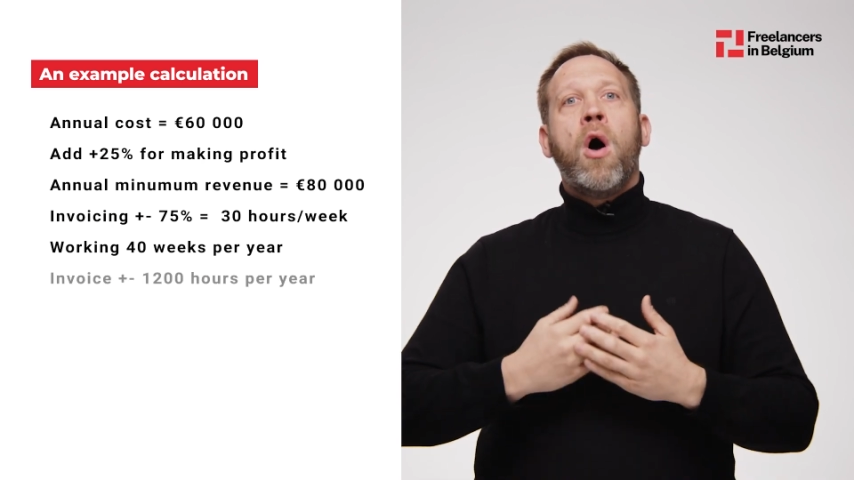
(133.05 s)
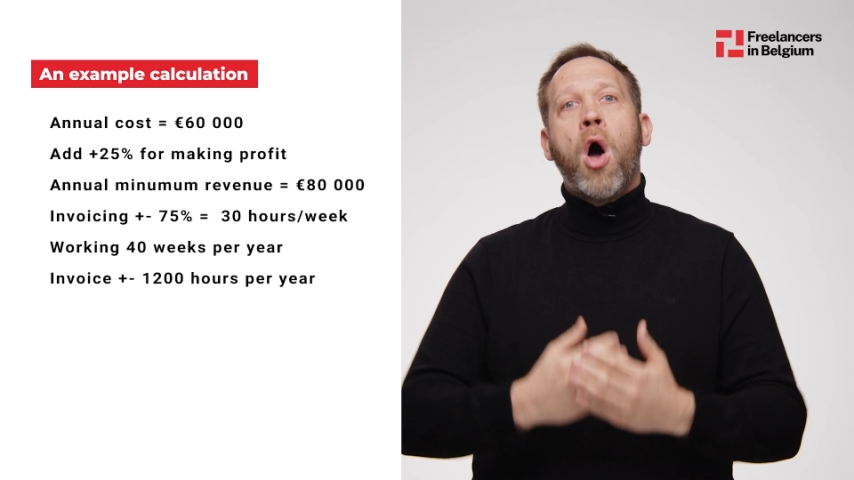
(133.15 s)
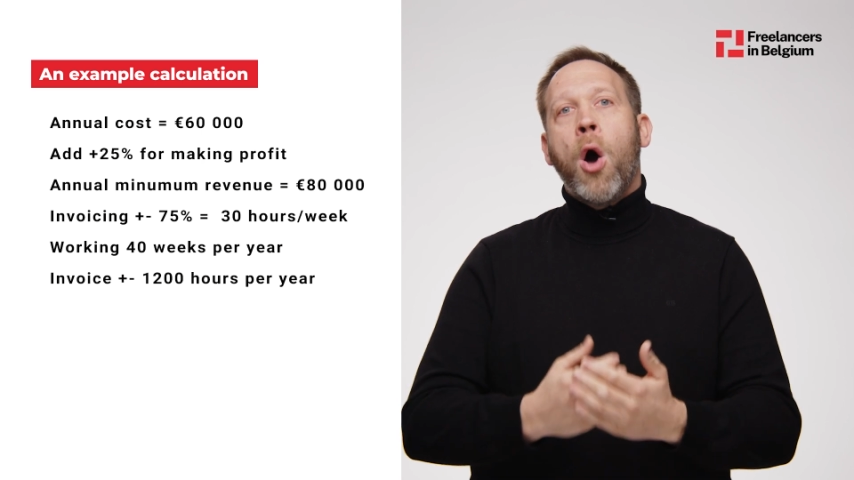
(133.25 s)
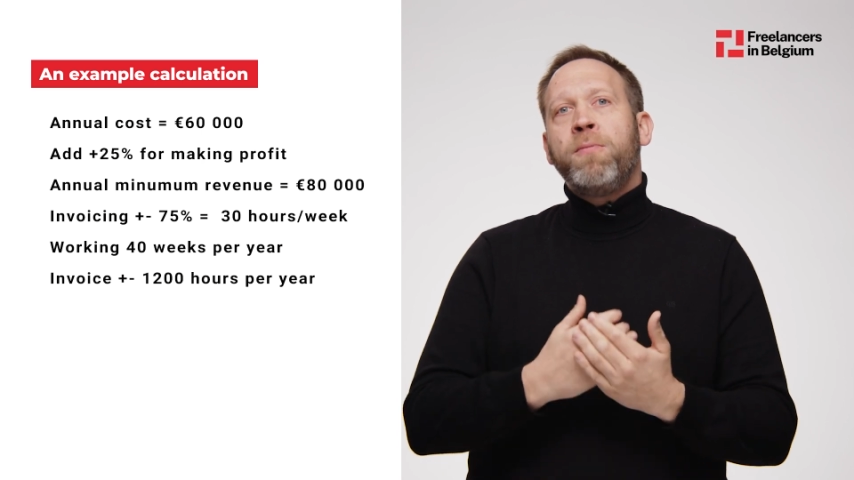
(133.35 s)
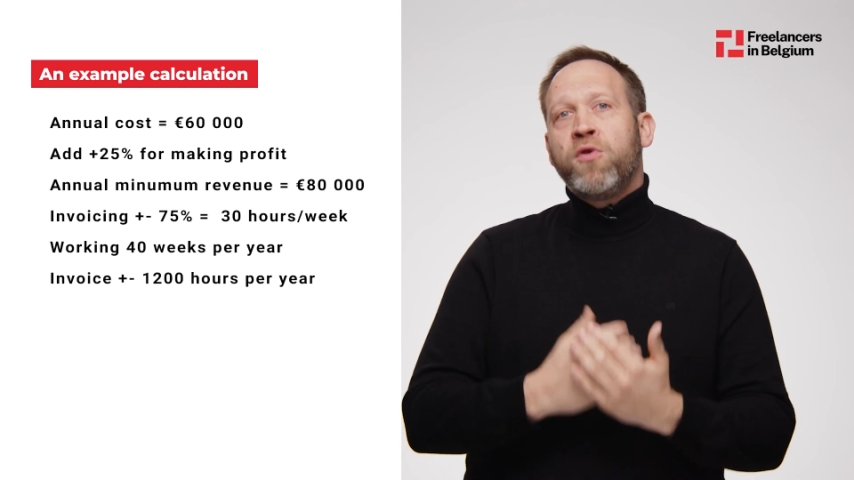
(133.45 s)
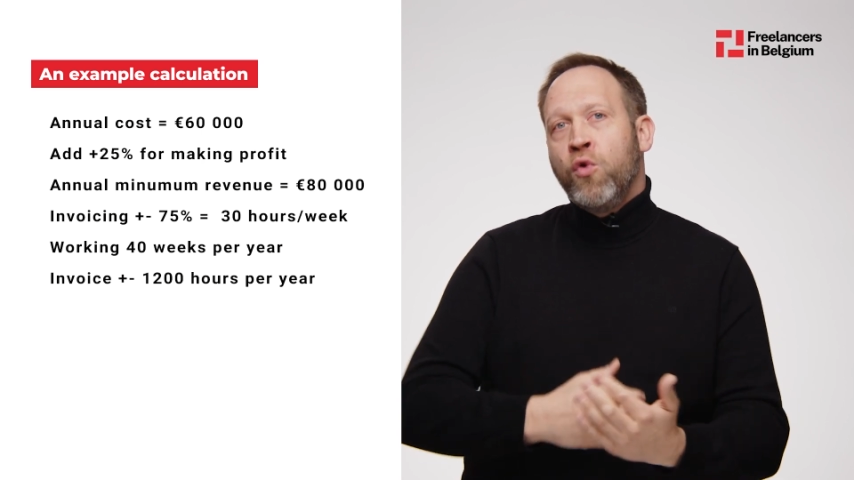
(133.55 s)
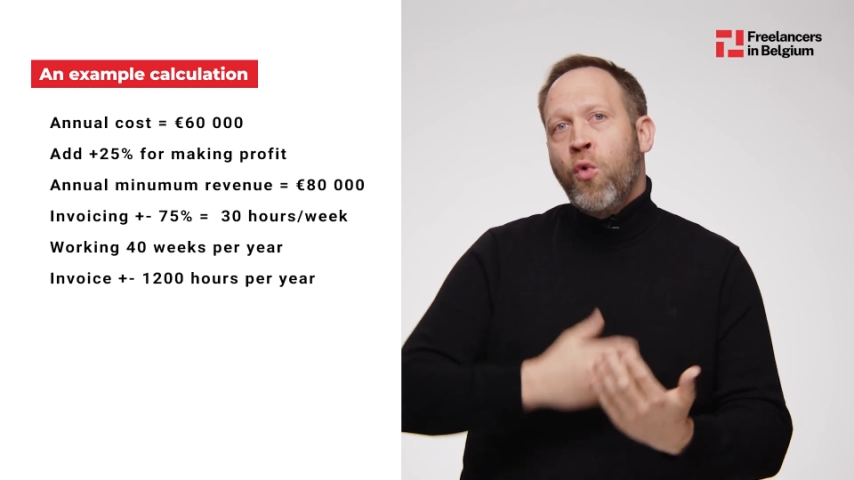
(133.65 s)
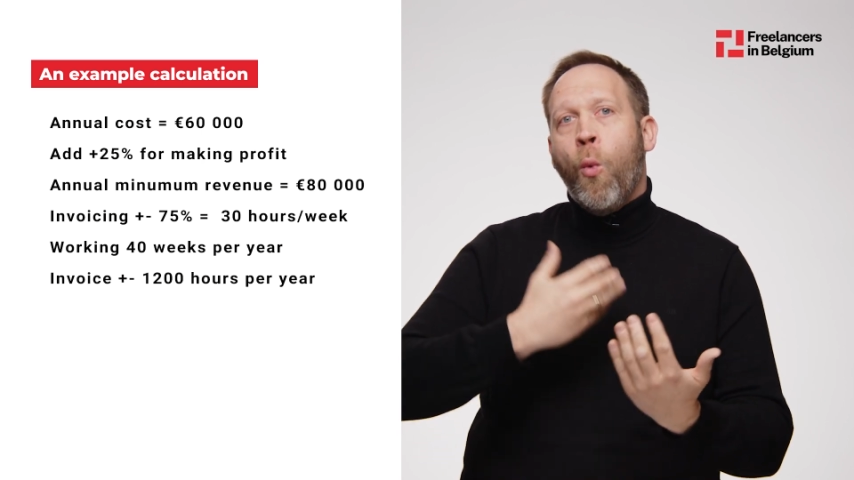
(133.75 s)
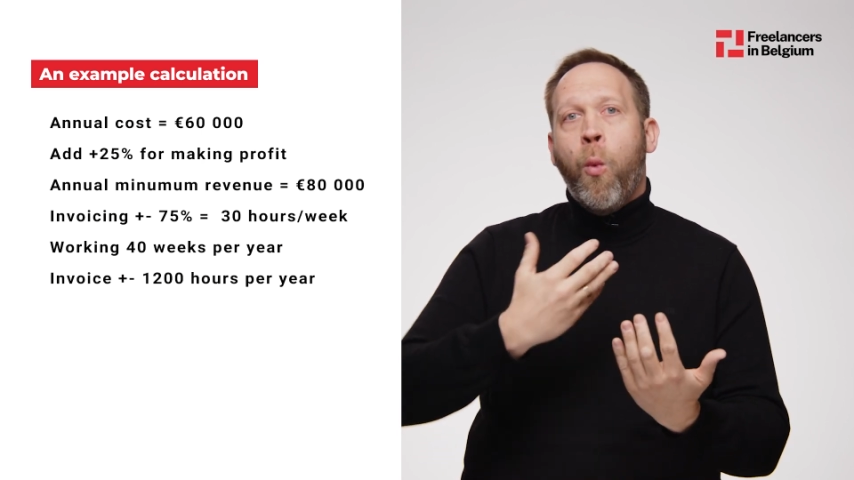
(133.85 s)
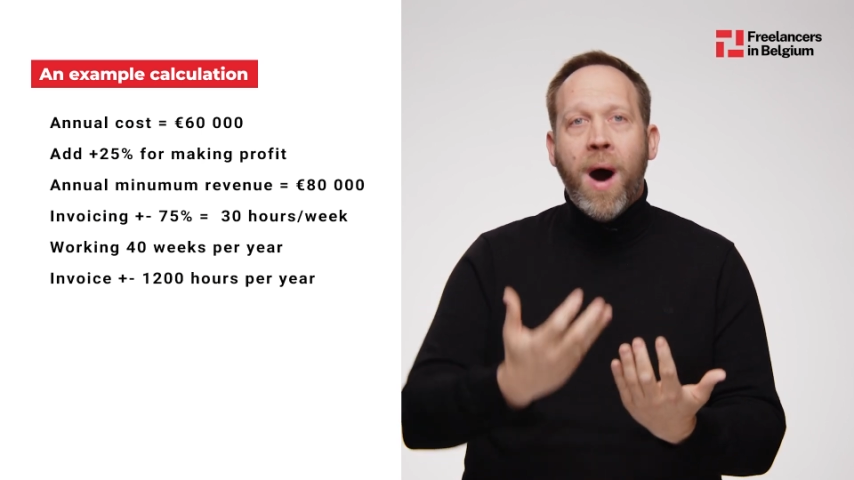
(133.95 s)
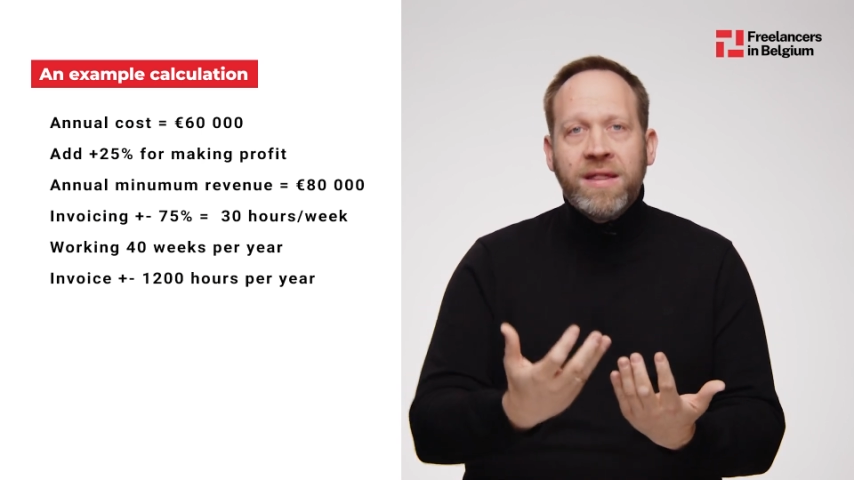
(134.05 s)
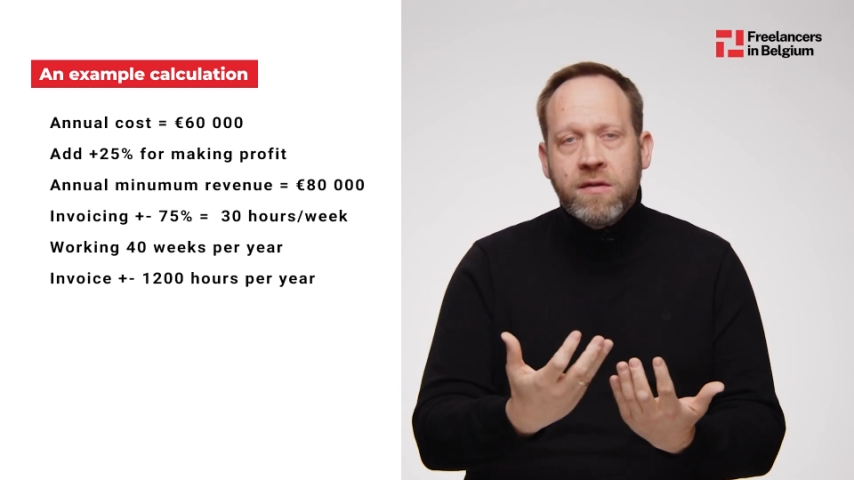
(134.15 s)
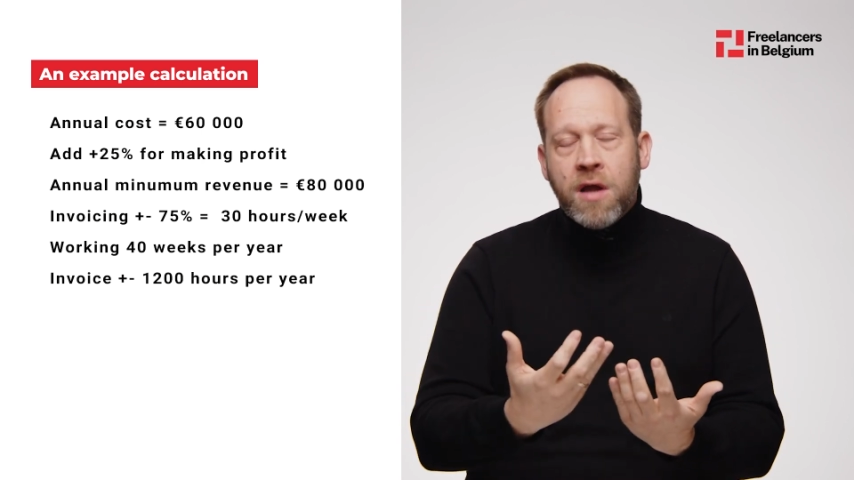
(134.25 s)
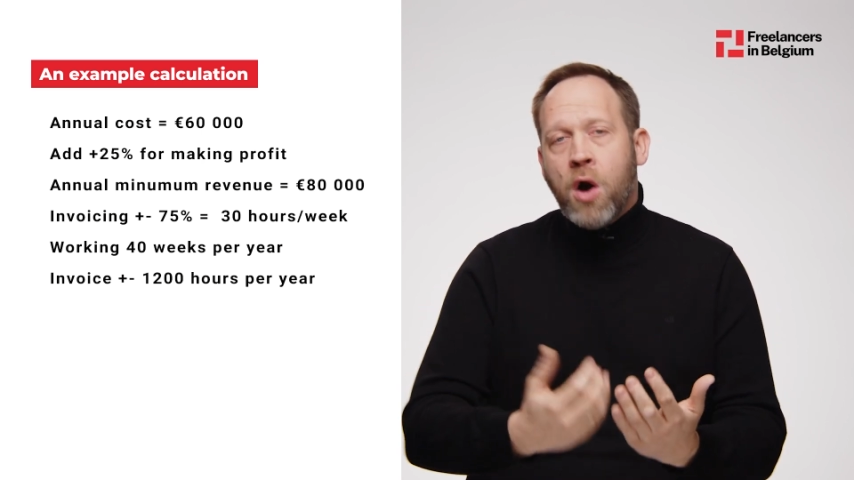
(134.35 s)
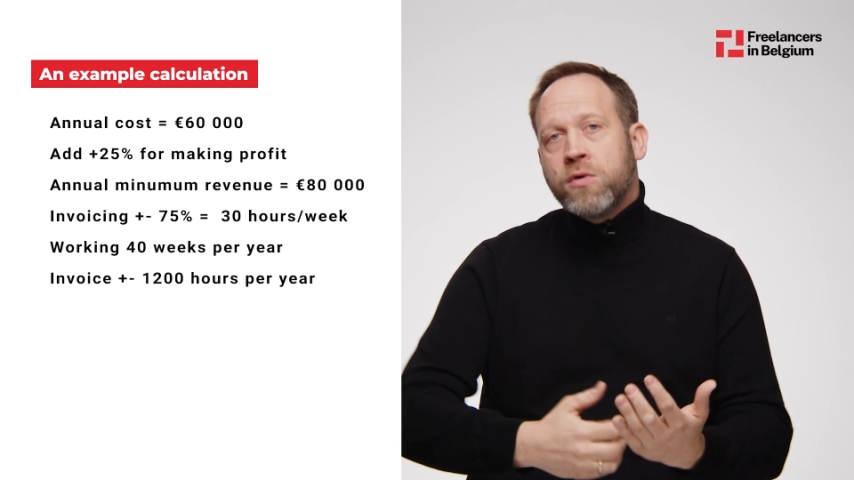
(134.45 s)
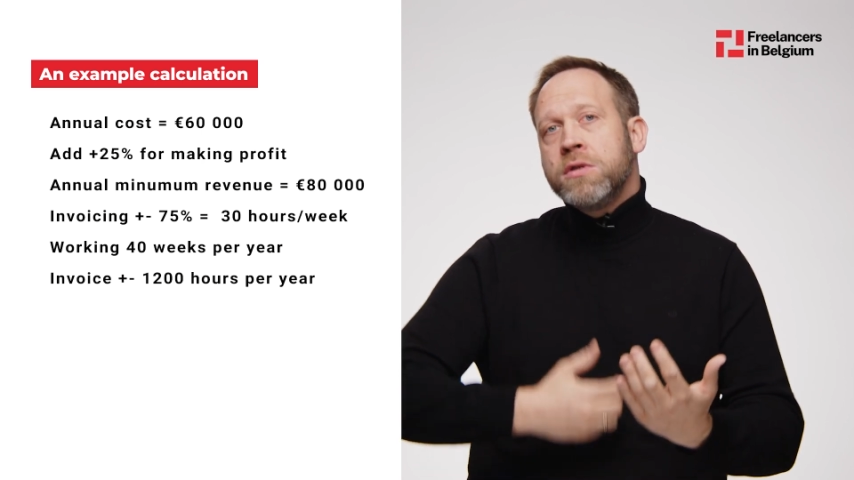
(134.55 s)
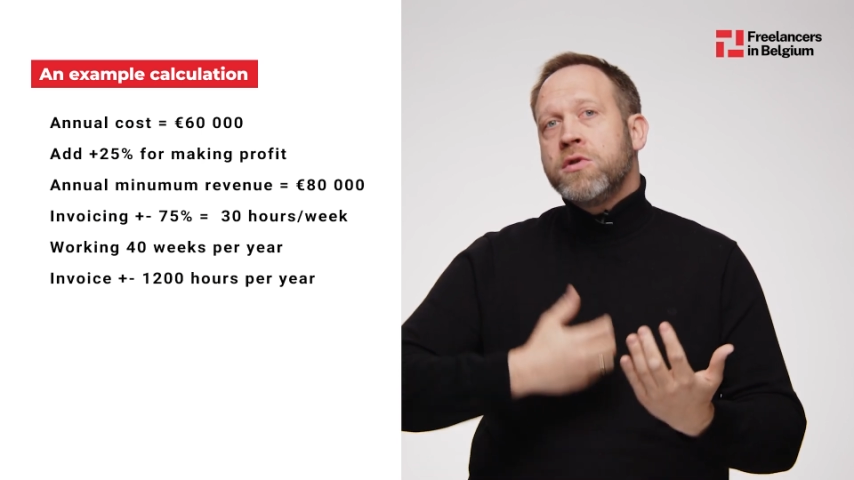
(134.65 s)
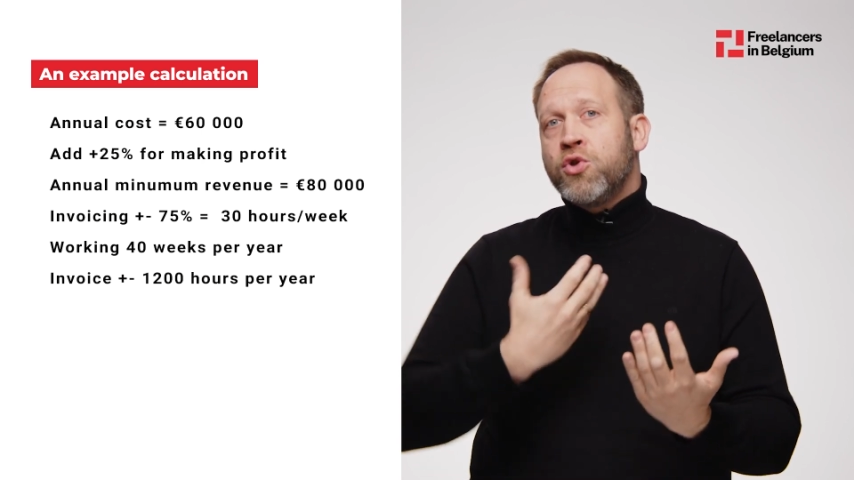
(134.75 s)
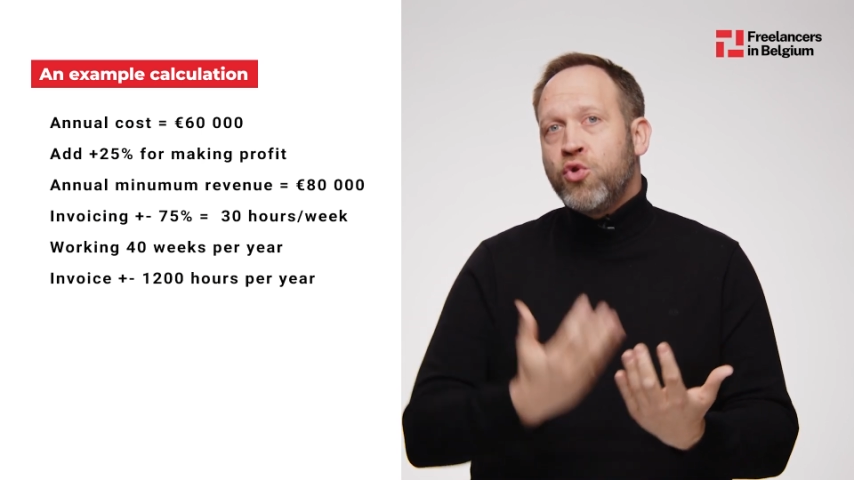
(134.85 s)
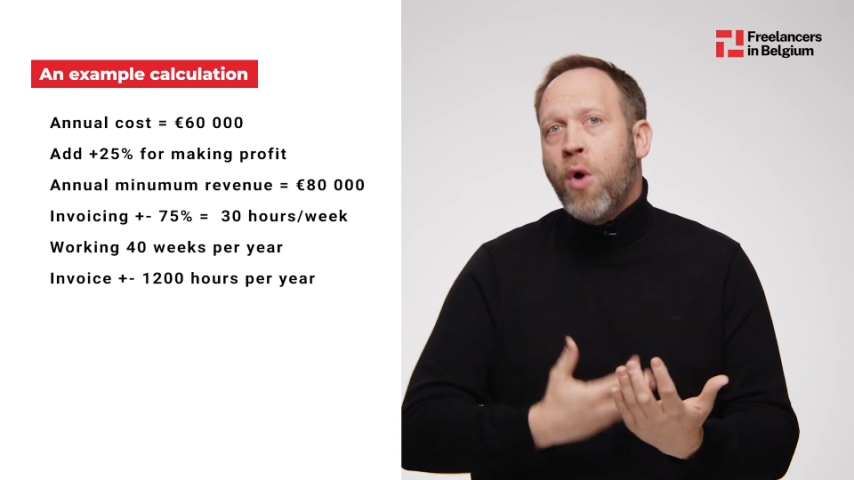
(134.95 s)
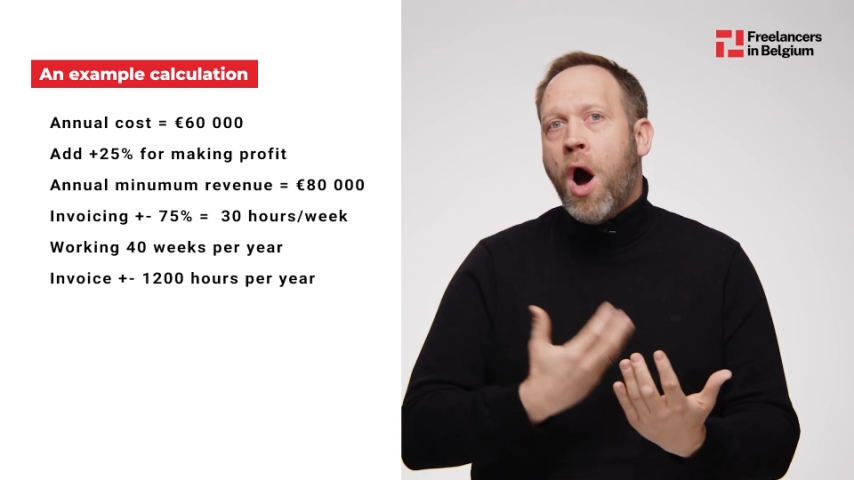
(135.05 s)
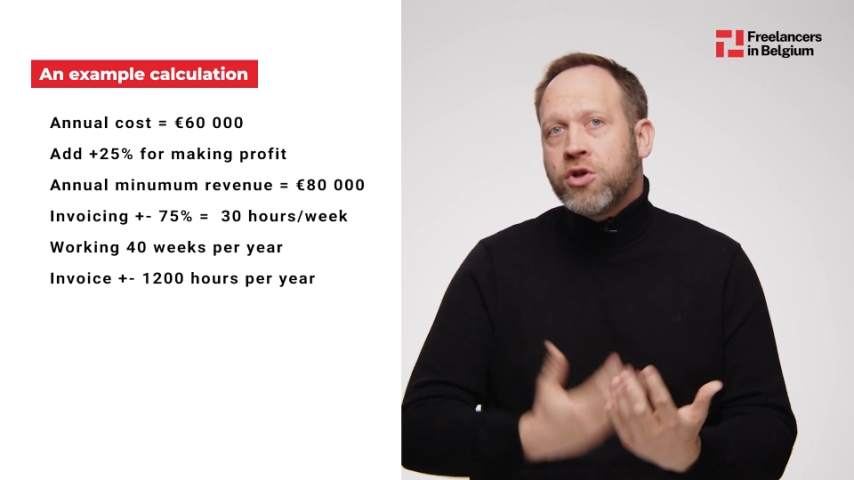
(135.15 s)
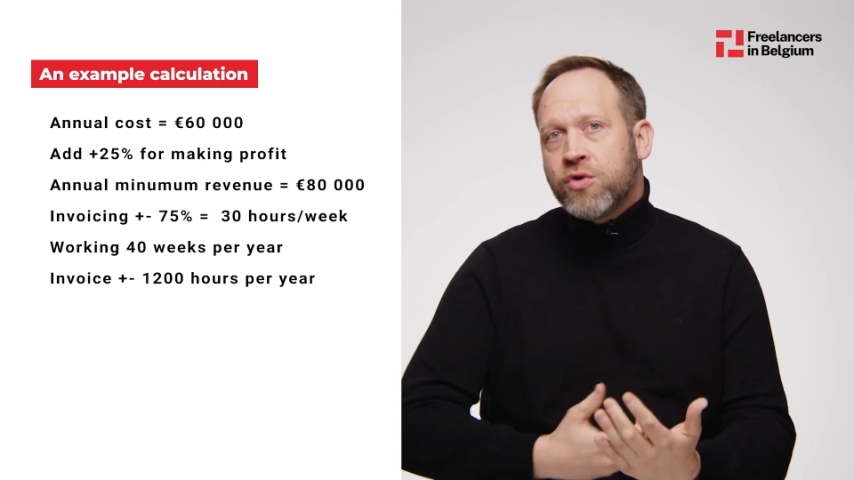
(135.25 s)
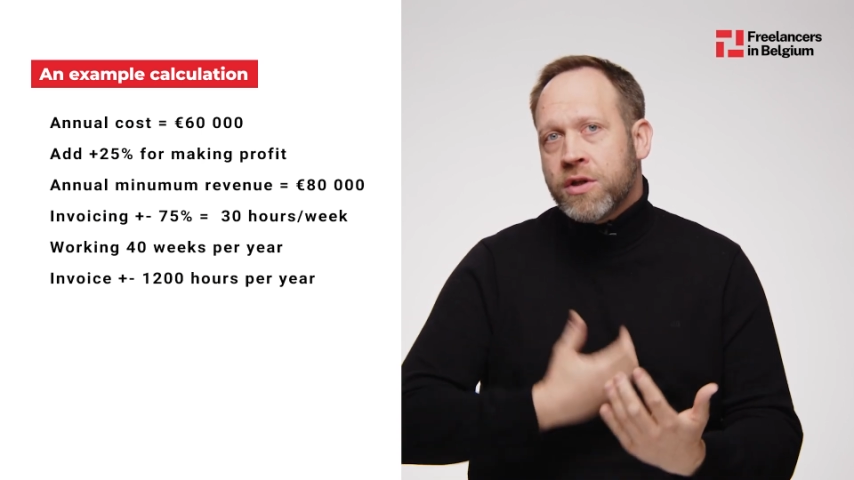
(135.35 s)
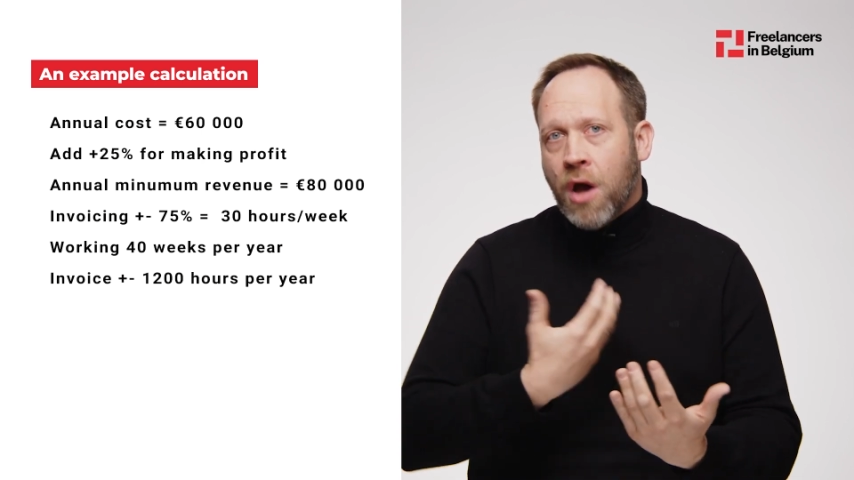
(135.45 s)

up to 1,200